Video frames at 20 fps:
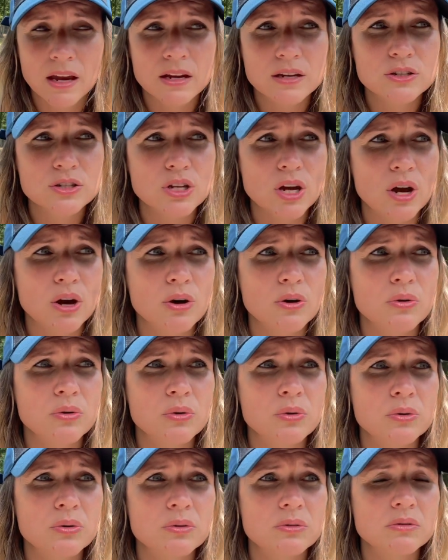
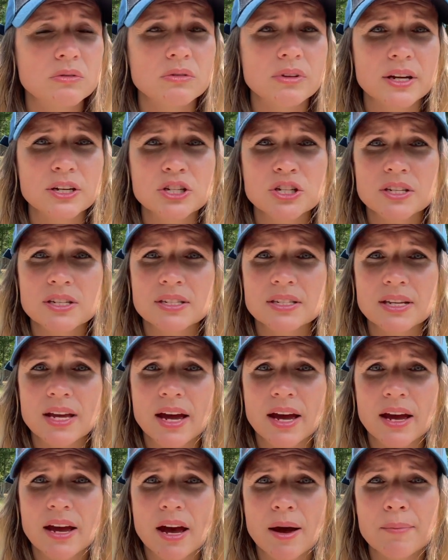So let's just
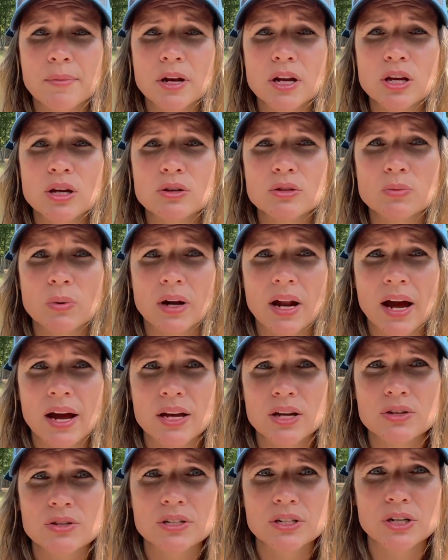say, I'm gonna use what I
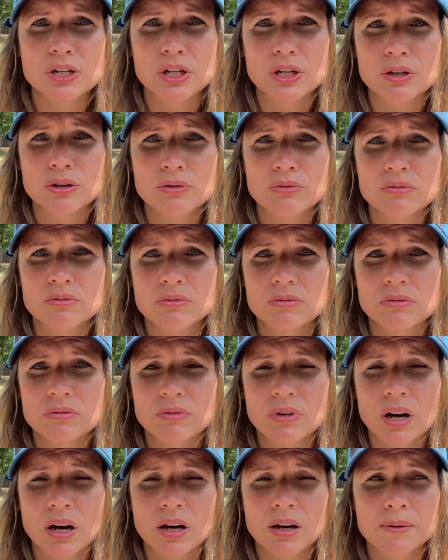used to do
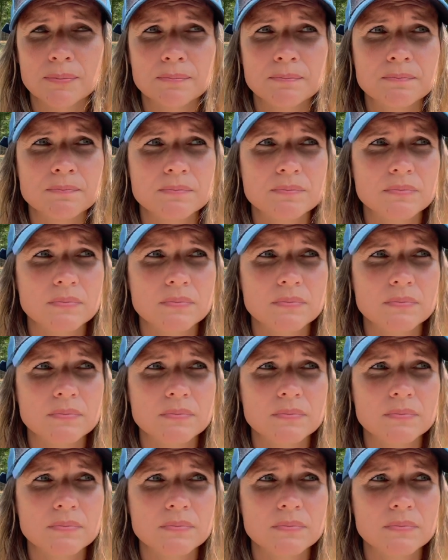um,